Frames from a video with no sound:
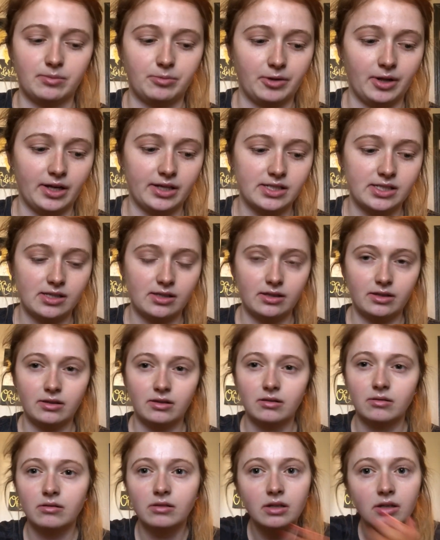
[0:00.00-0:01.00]
applies the
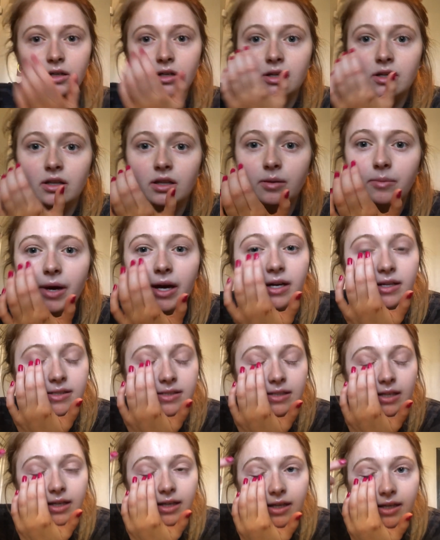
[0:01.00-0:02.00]

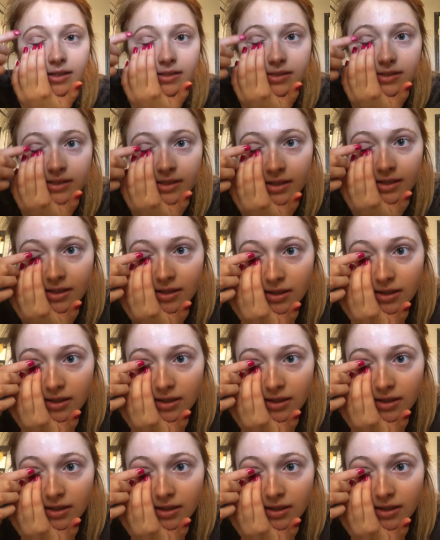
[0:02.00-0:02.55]
best, I guess.